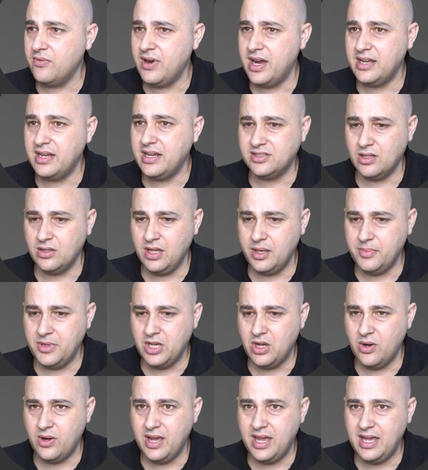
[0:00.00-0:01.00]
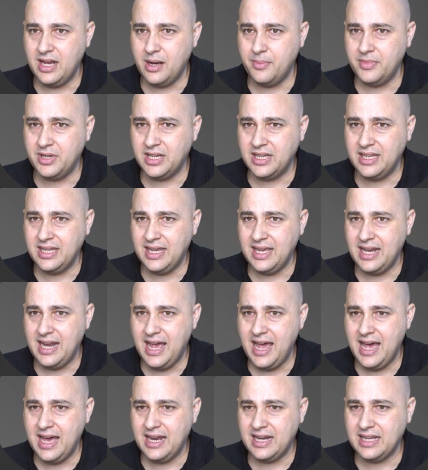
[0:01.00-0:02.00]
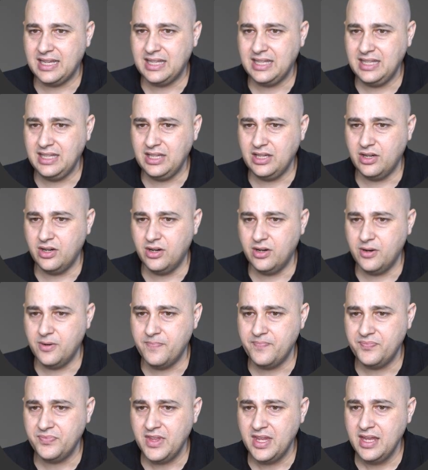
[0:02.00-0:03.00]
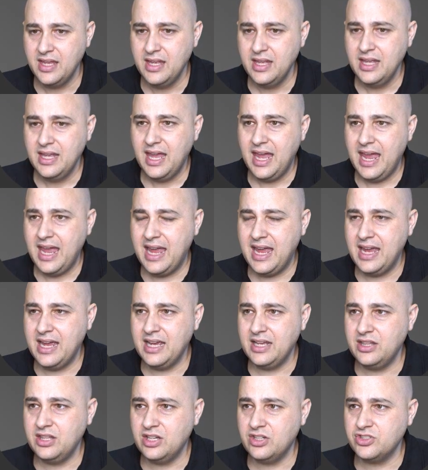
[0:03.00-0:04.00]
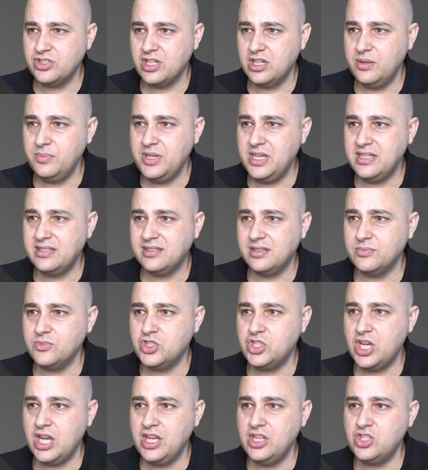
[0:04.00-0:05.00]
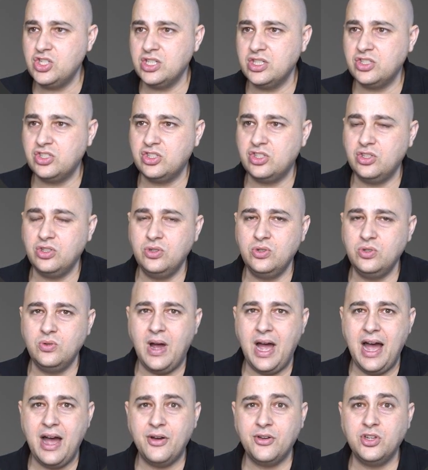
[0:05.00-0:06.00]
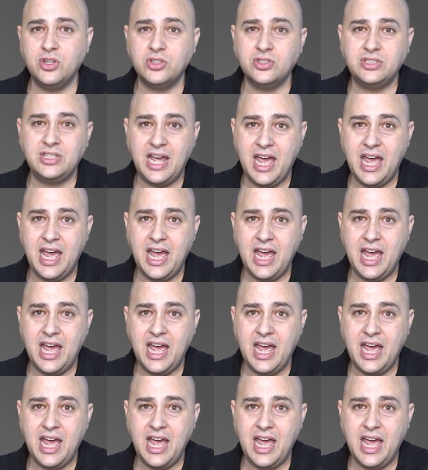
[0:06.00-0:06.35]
All right, so let me go ahead. I'm going to get out of here. And there's going to be some changes to how your